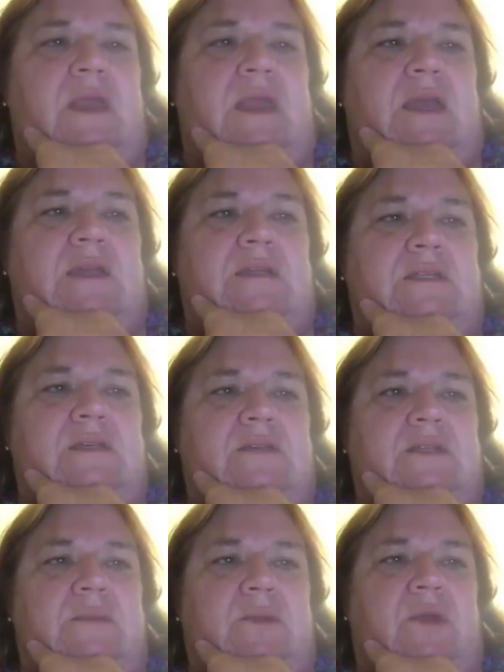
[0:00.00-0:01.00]
And until
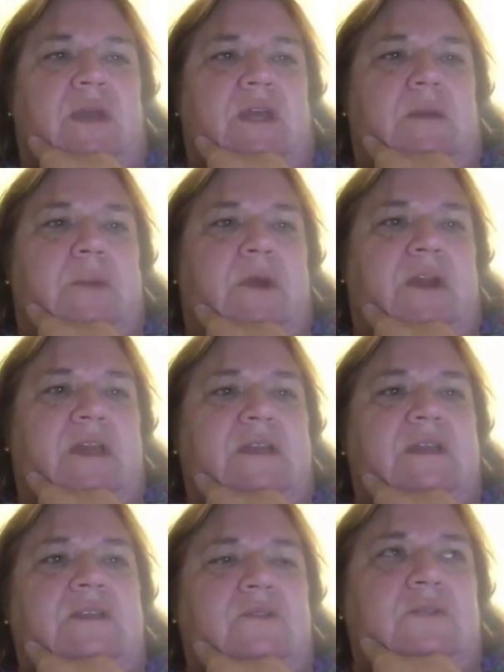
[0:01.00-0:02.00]
the Democratic Party
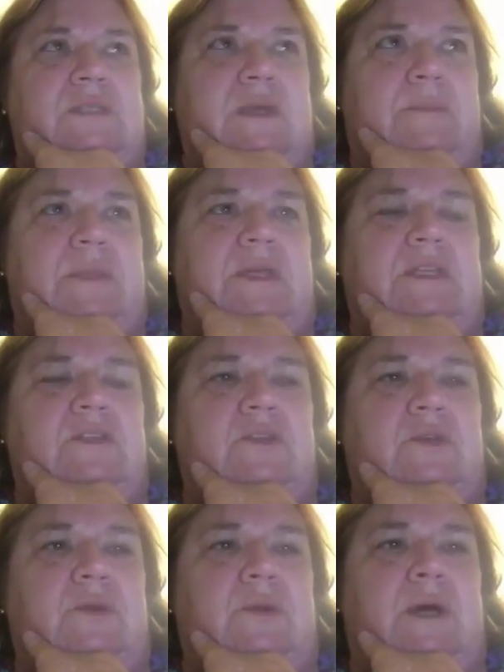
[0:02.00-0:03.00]
can do something
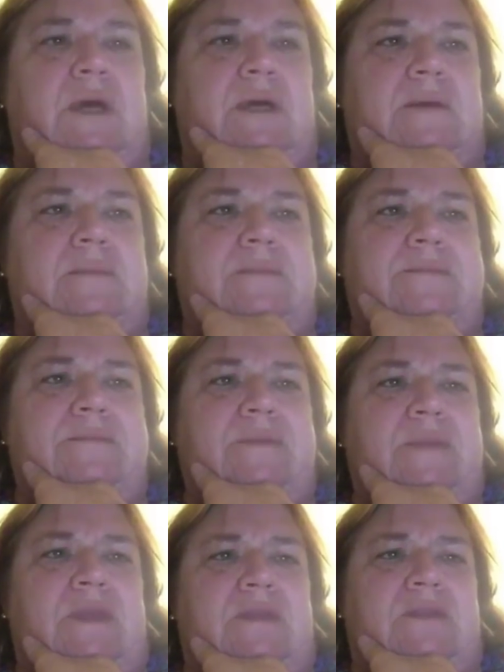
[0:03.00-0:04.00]
to um,
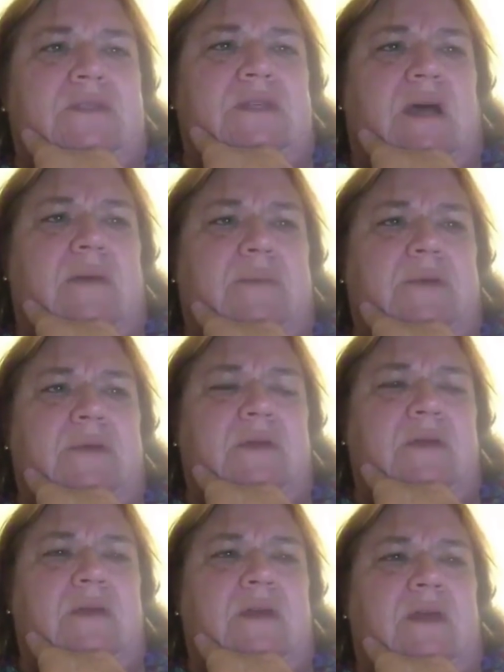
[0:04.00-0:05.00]
stop
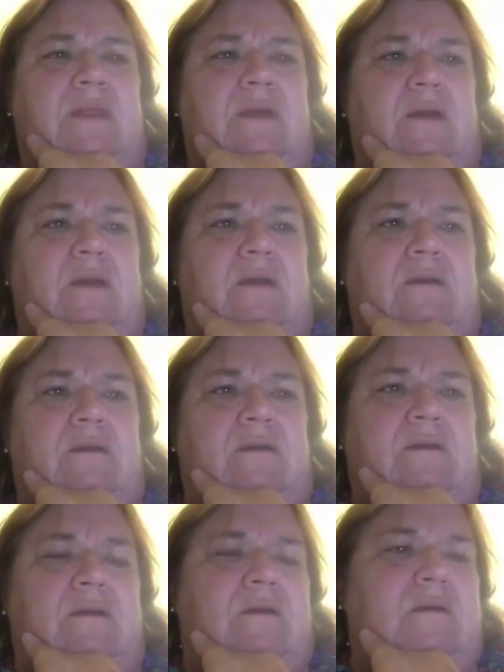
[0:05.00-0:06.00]
their